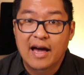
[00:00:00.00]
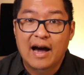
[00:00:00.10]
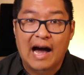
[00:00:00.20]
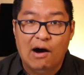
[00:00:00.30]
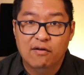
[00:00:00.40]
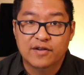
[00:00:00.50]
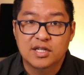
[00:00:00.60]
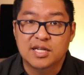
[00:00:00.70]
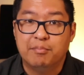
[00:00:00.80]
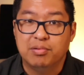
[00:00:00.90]

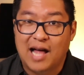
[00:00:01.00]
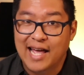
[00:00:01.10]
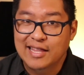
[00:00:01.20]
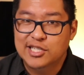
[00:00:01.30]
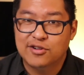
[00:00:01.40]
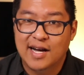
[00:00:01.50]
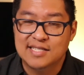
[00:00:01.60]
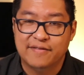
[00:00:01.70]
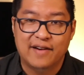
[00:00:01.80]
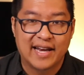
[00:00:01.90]
However, to blindly trust
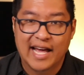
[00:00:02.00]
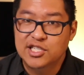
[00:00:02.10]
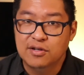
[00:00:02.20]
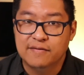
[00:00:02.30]
a financial